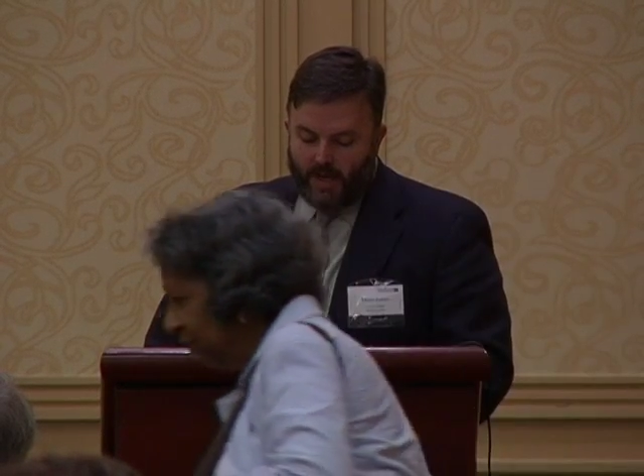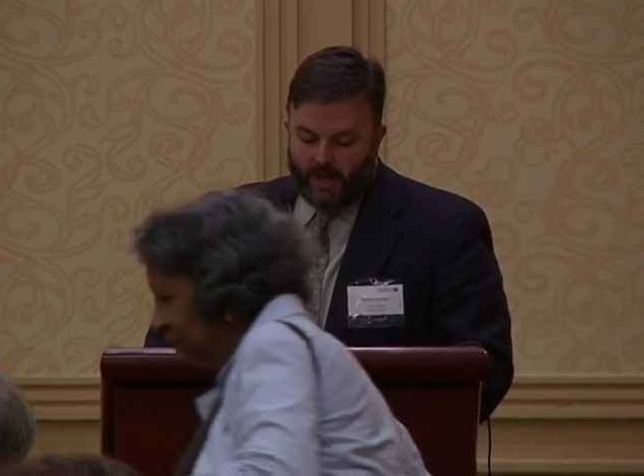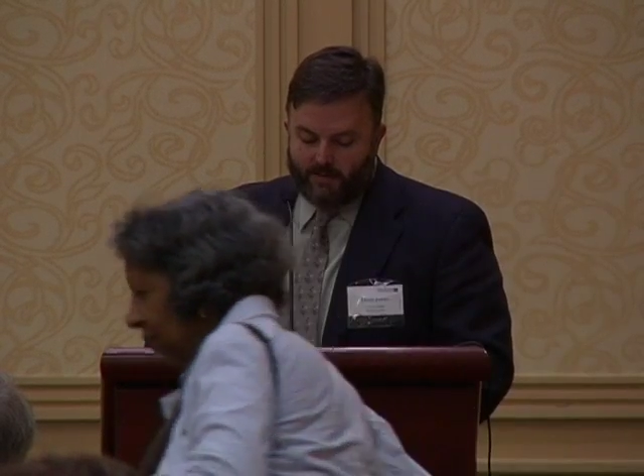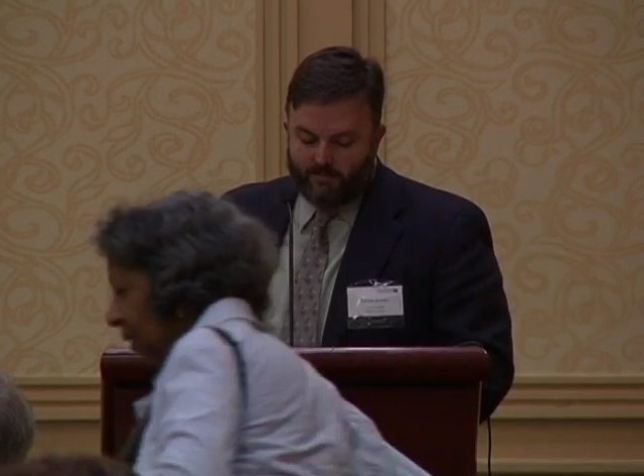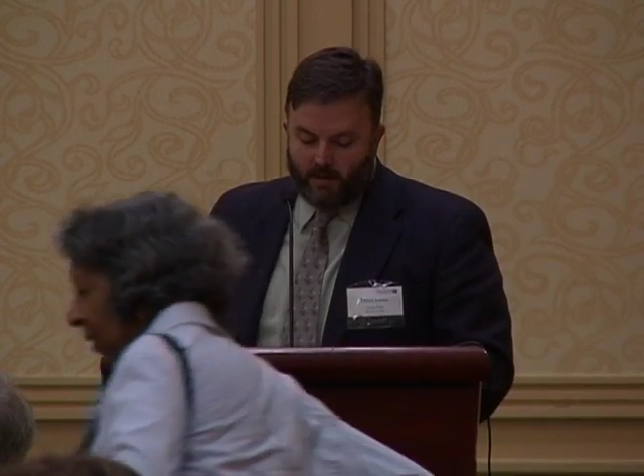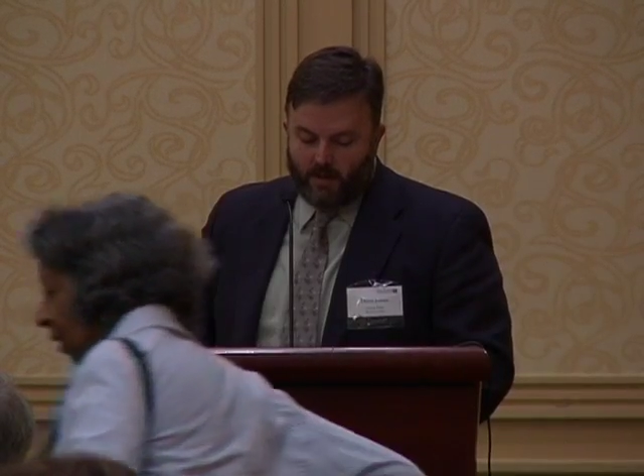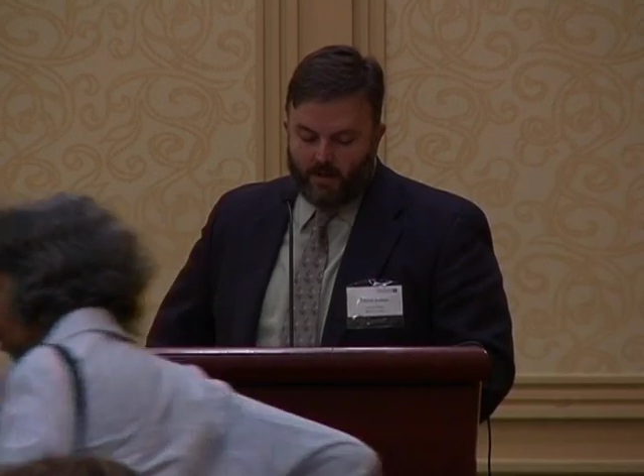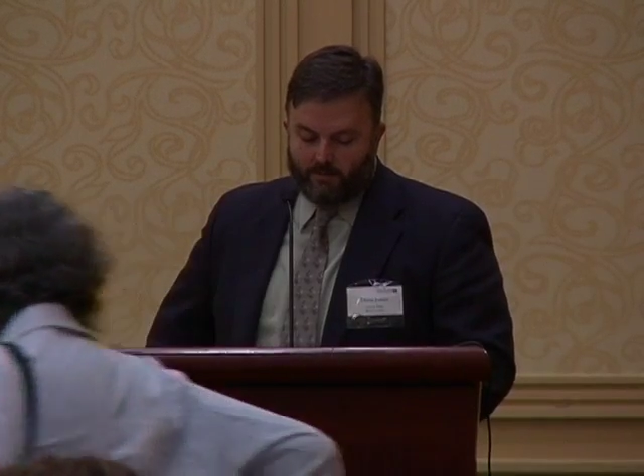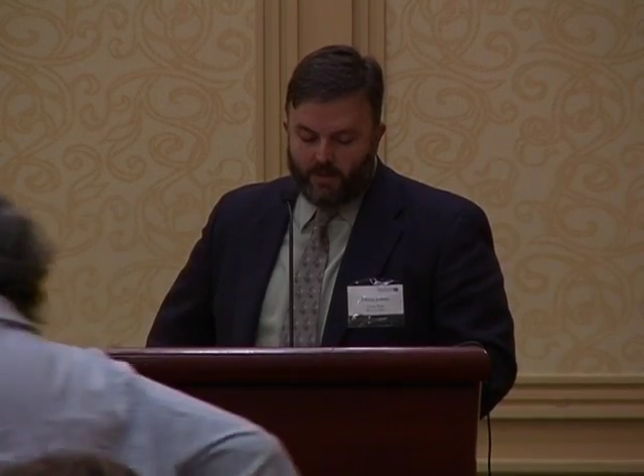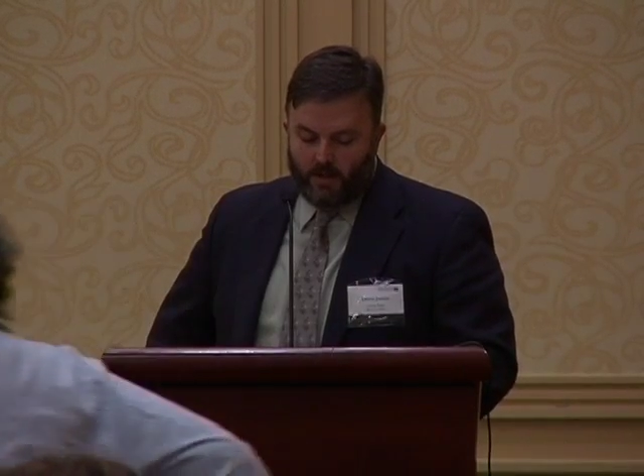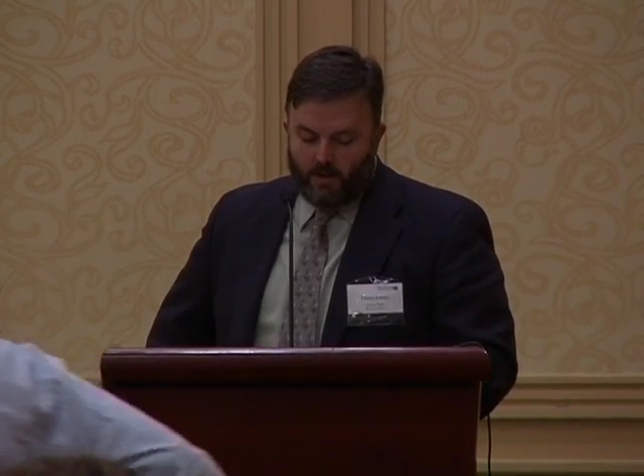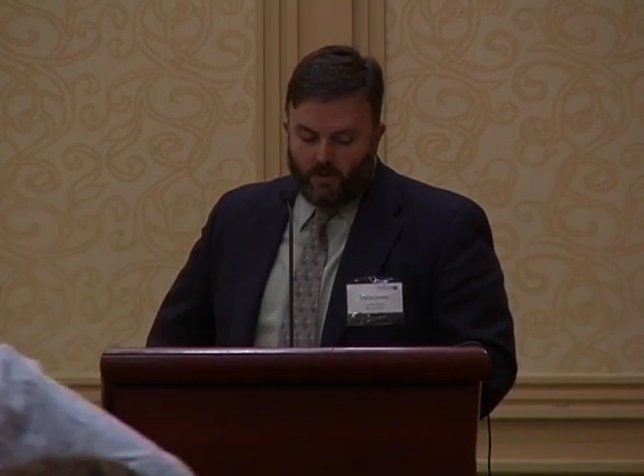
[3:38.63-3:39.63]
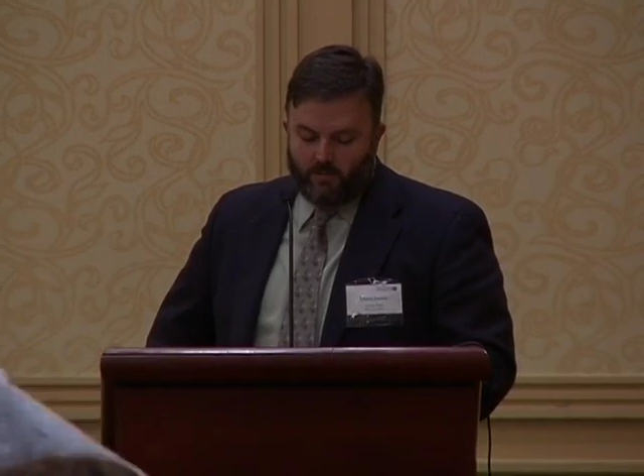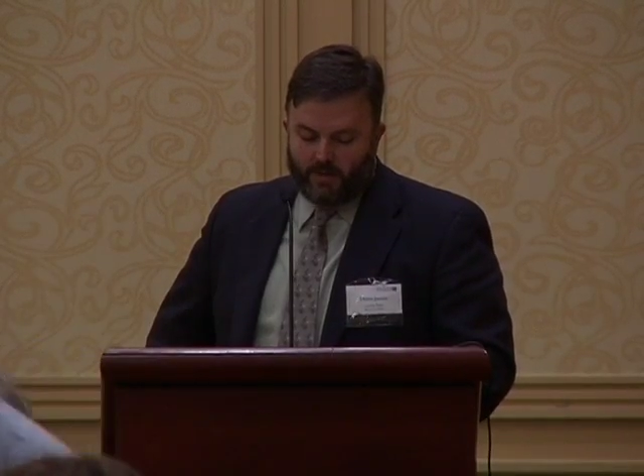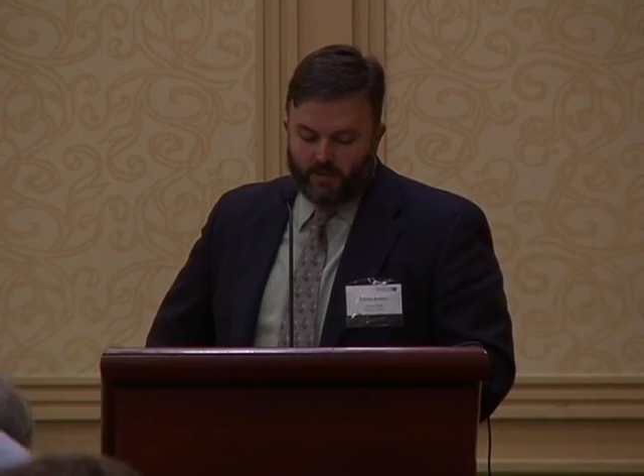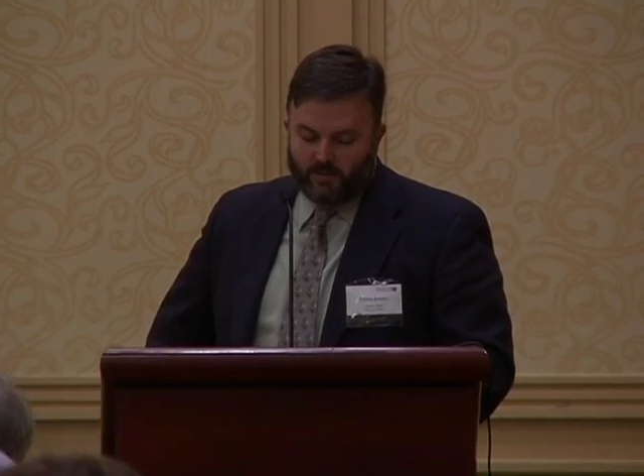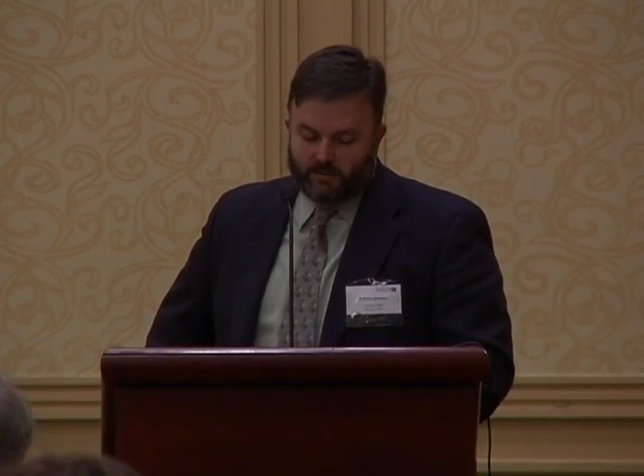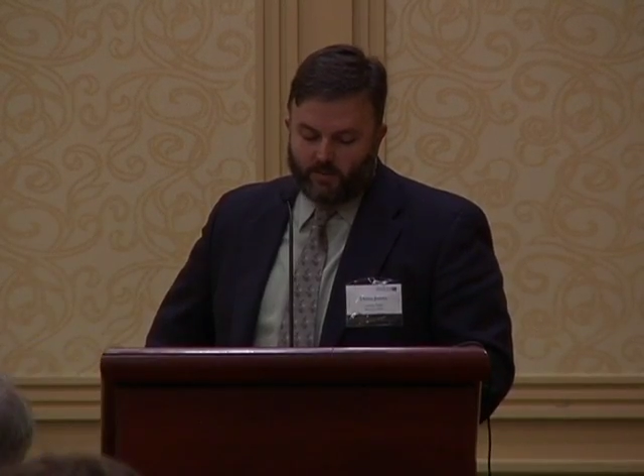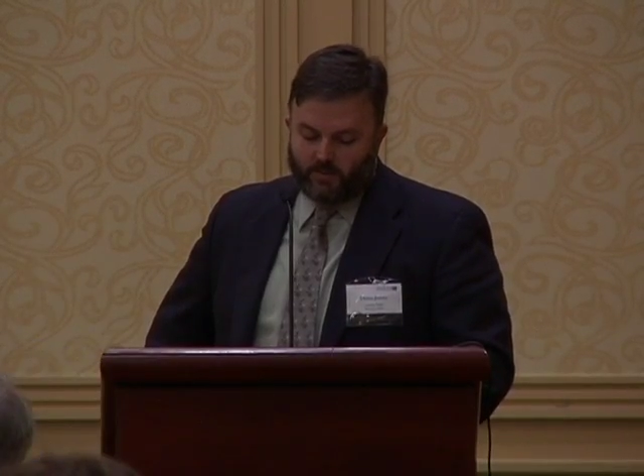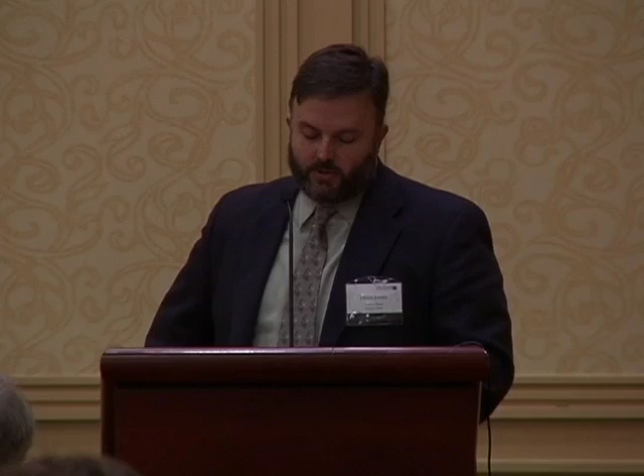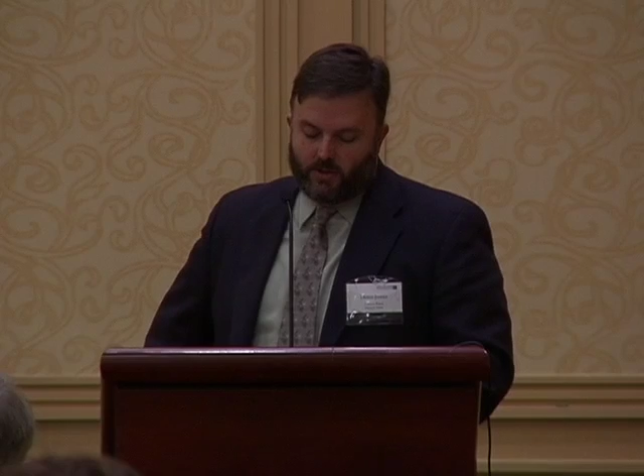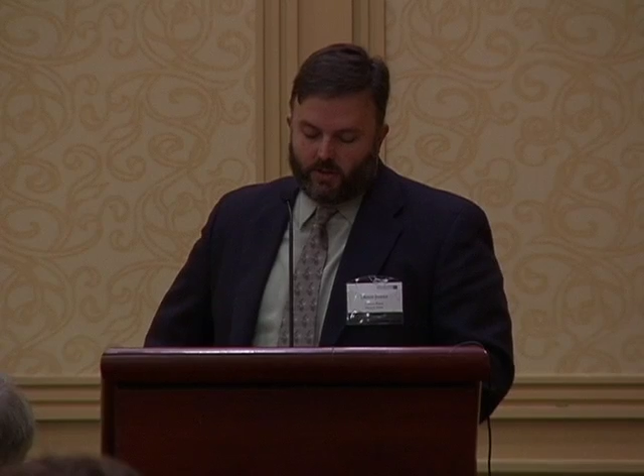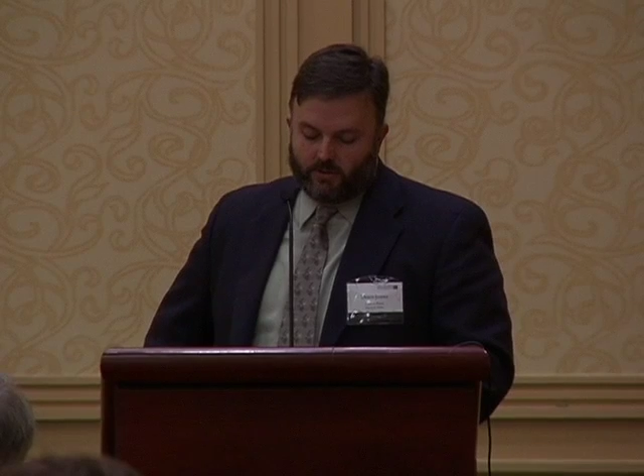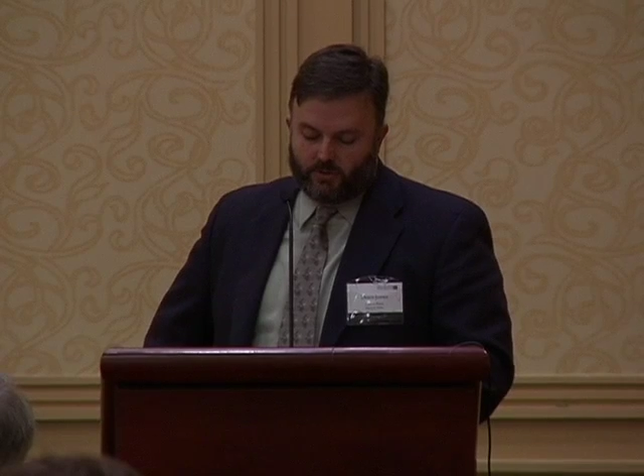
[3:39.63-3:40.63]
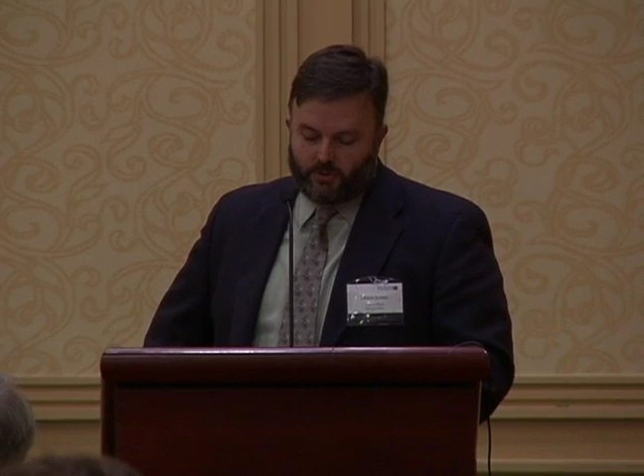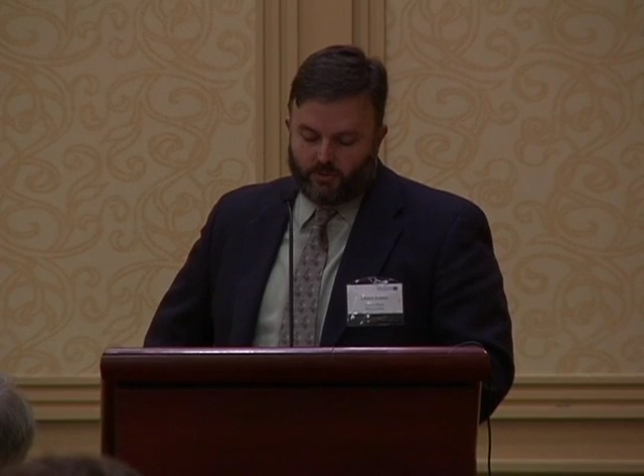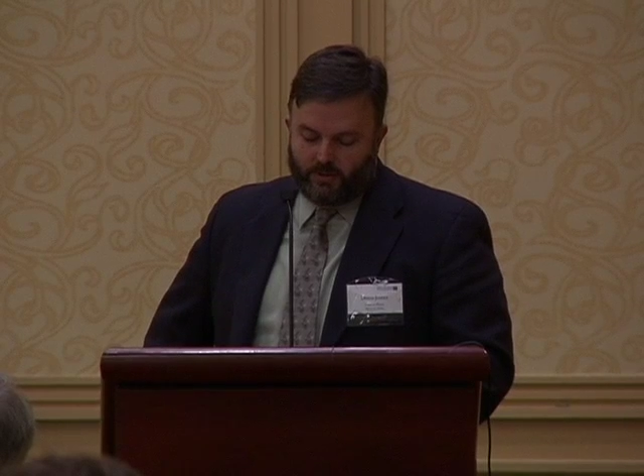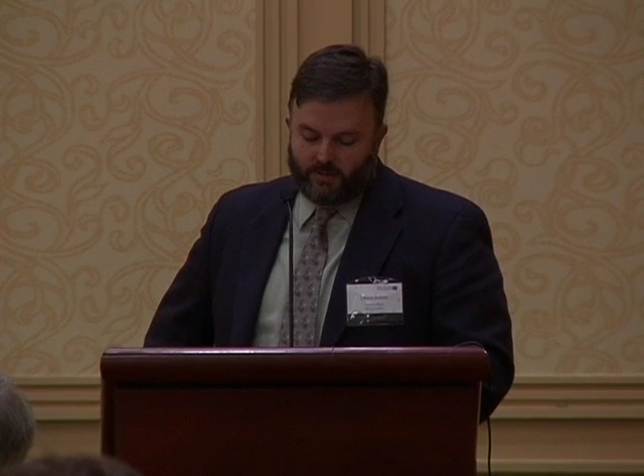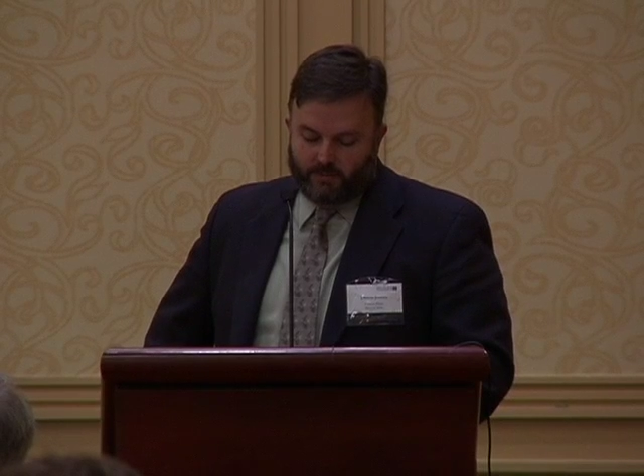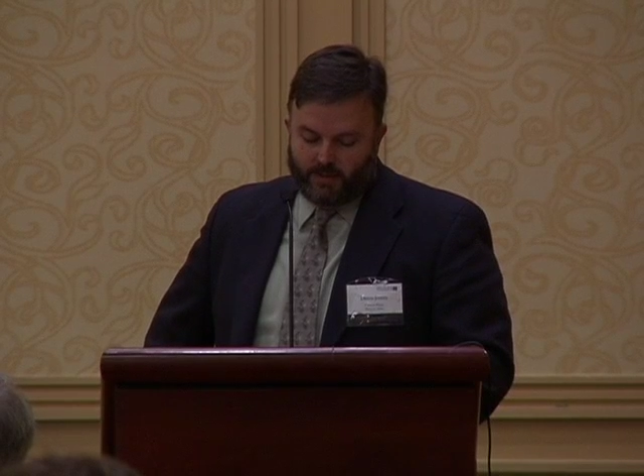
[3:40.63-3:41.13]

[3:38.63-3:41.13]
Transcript: and Mom, whom I was supposed to call Judy